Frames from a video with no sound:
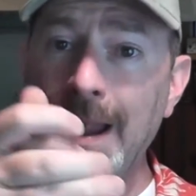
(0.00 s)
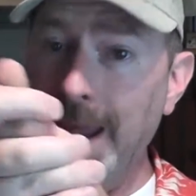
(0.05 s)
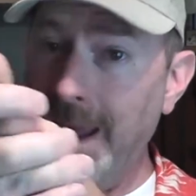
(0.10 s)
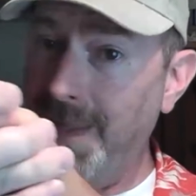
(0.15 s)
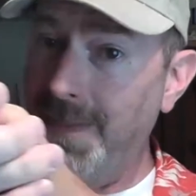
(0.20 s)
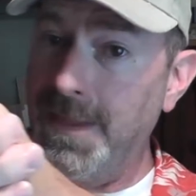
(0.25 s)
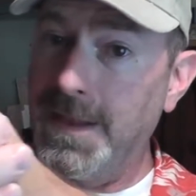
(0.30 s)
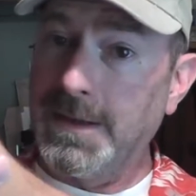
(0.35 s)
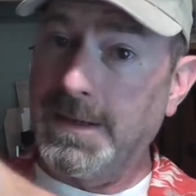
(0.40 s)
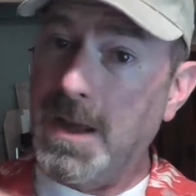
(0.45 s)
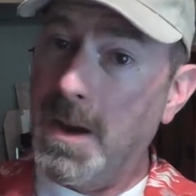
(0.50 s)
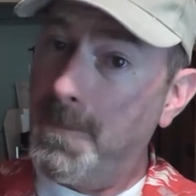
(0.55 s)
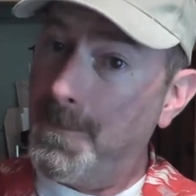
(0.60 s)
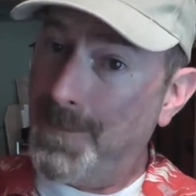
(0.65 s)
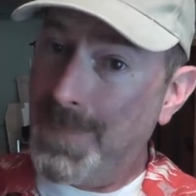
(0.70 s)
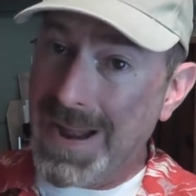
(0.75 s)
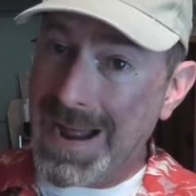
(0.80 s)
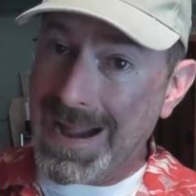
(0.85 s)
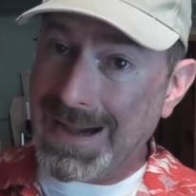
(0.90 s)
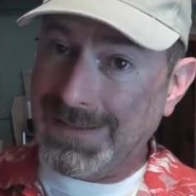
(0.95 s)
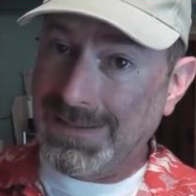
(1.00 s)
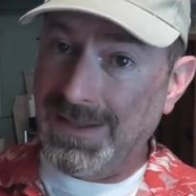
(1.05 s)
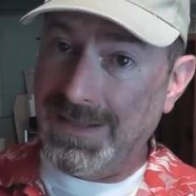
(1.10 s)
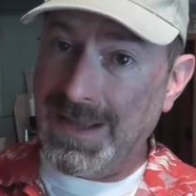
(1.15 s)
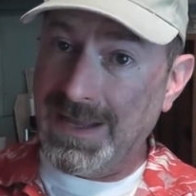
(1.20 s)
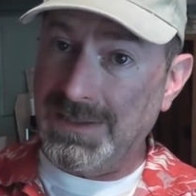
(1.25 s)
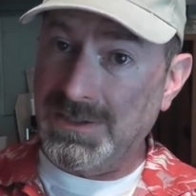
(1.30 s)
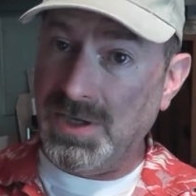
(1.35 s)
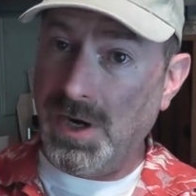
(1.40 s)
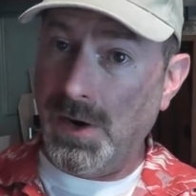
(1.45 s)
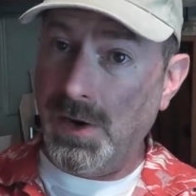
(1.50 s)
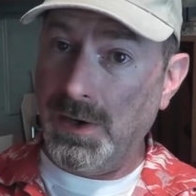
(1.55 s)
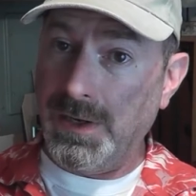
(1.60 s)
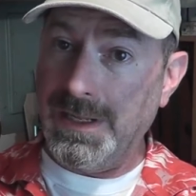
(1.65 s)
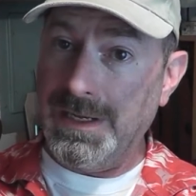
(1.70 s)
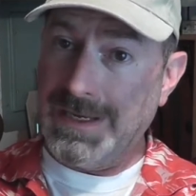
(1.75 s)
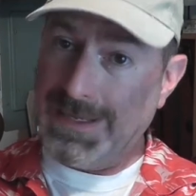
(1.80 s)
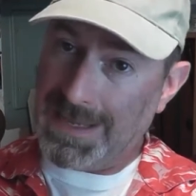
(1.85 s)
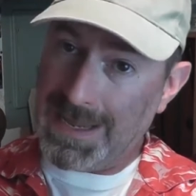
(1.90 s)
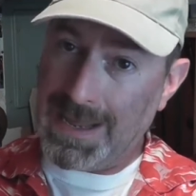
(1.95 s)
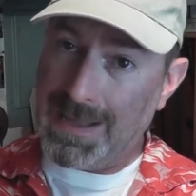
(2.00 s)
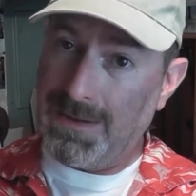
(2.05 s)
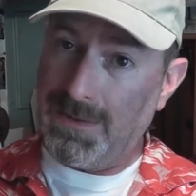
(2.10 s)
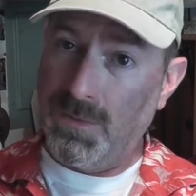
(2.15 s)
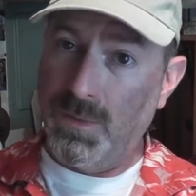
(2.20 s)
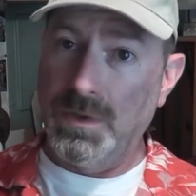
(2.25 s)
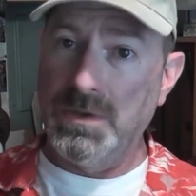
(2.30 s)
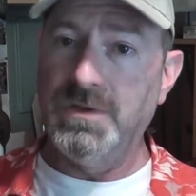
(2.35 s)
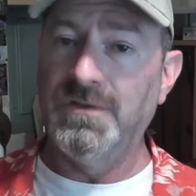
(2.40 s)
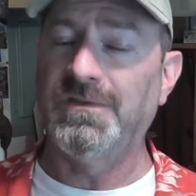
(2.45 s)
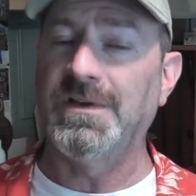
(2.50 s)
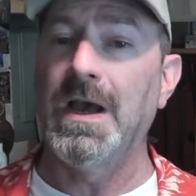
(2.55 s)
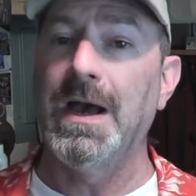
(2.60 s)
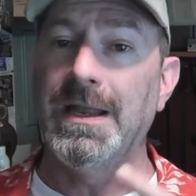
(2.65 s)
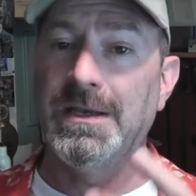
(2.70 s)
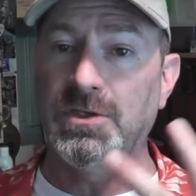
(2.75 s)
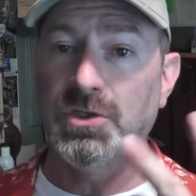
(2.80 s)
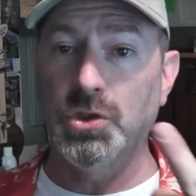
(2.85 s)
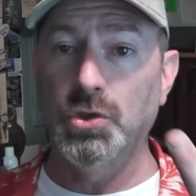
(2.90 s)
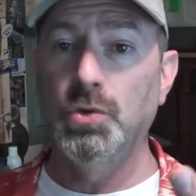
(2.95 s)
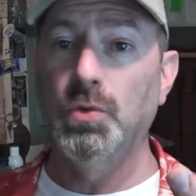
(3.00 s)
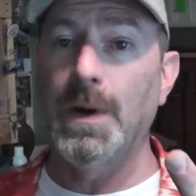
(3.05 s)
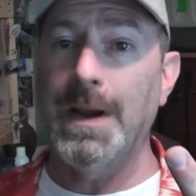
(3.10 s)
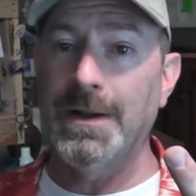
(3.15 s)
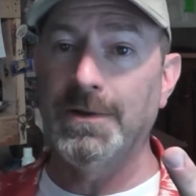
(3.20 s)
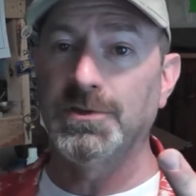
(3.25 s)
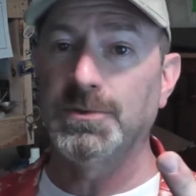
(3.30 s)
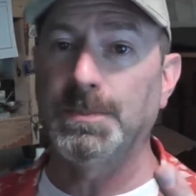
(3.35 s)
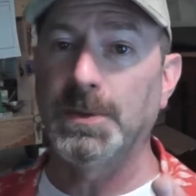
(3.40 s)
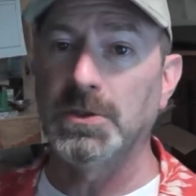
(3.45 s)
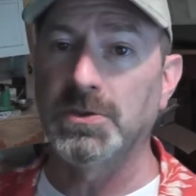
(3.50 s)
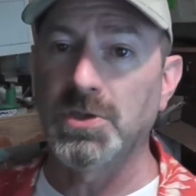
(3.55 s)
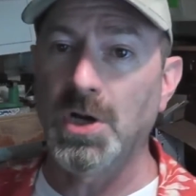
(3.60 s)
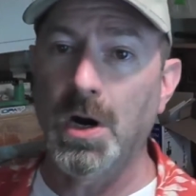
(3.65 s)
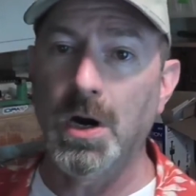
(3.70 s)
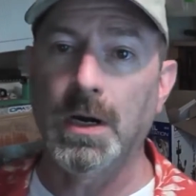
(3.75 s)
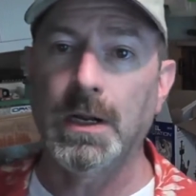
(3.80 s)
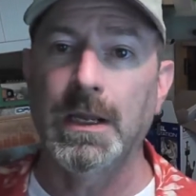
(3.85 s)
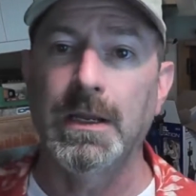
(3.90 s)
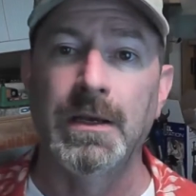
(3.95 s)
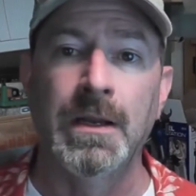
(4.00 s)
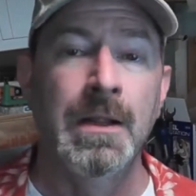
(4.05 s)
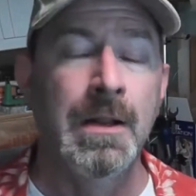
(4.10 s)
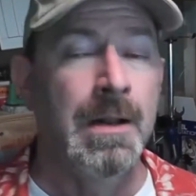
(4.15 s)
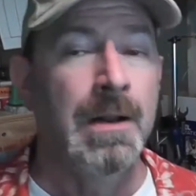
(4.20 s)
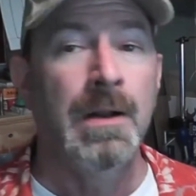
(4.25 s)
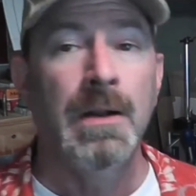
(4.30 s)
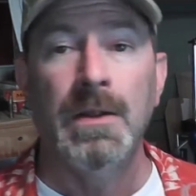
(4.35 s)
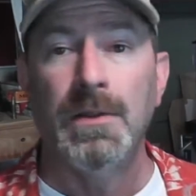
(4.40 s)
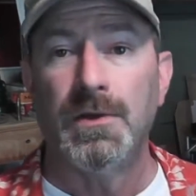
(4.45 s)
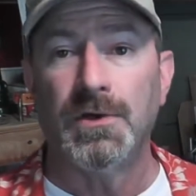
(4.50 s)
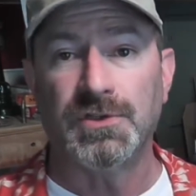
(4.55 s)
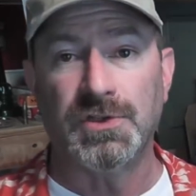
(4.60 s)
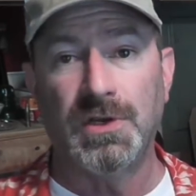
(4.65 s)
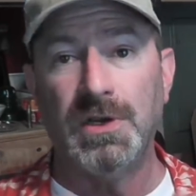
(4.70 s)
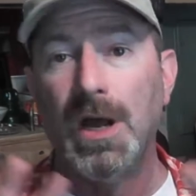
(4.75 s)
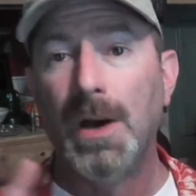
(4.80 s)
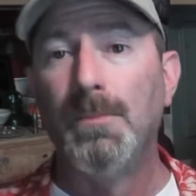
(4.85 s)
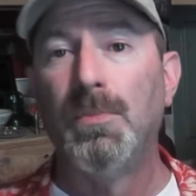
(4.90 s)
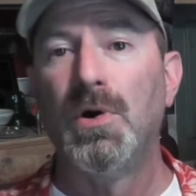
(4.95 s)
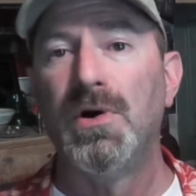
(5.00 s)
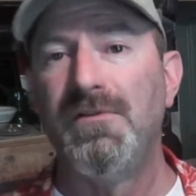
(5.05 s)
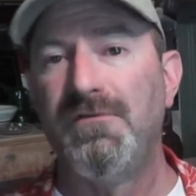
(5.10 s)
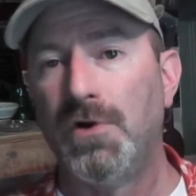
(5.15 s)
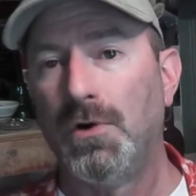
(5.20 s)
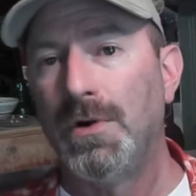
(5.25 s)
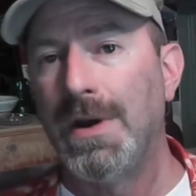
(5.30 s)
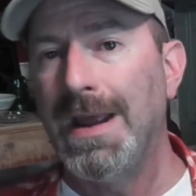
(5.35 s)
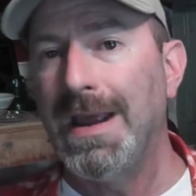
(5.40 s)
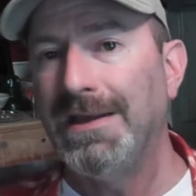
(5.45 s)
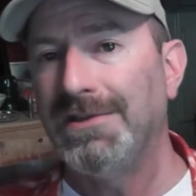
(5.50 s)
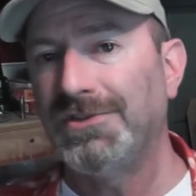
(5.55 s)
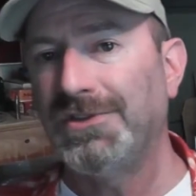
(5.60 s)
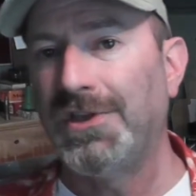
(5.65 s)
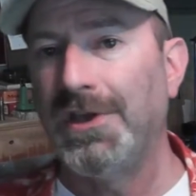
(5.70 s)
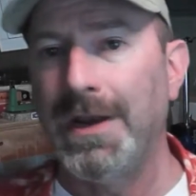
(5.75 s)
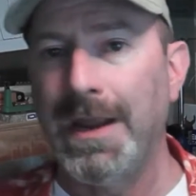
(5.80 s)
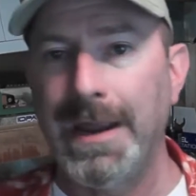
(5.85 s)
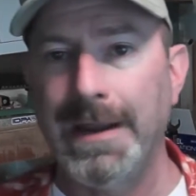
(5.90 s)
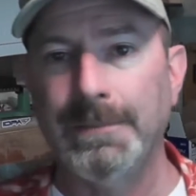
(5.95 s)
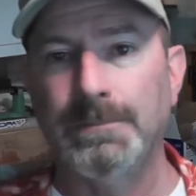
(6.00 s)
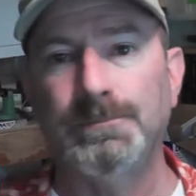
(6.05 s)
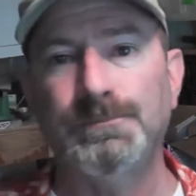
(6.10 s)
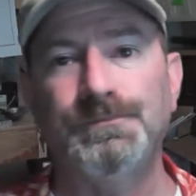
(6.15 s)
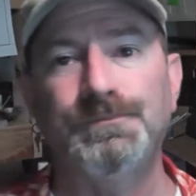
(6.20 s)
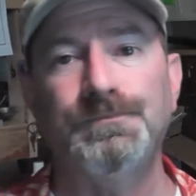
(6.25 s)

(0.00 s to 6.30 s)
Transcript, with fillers: and then come back to that target again when you've got two rounds per target. There's a number of arrays today